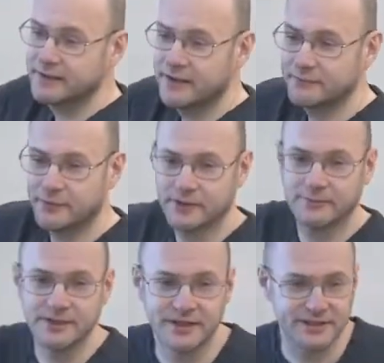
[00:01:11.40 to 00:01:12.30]
and what I'm
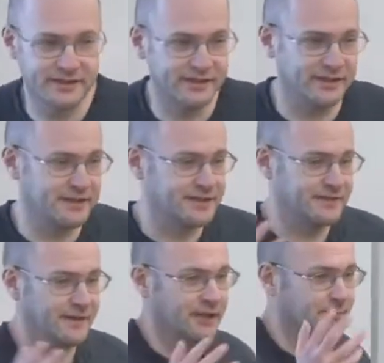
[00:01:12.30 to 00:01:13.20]
interested in is
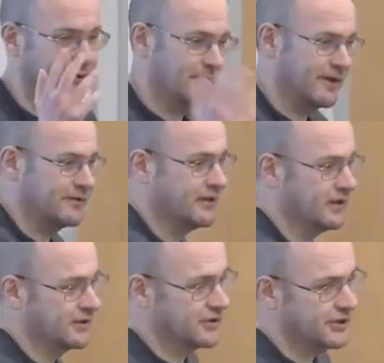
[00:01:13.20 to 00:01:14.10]
developing
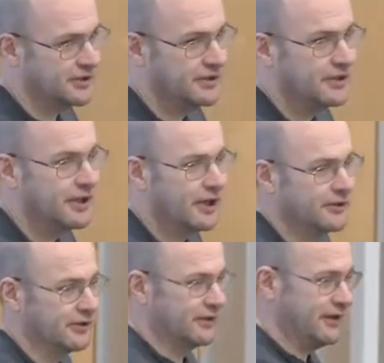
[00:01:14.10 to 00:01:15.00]
methodology. I'm
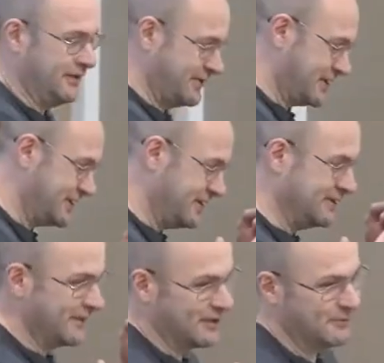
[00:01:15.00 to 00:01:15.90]
not interested in
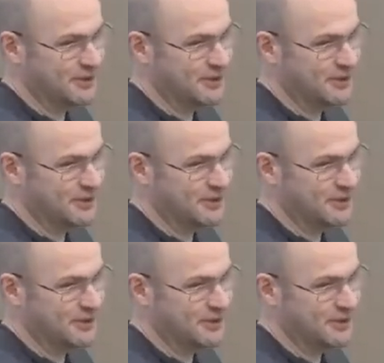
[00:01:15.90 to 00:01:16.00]
developing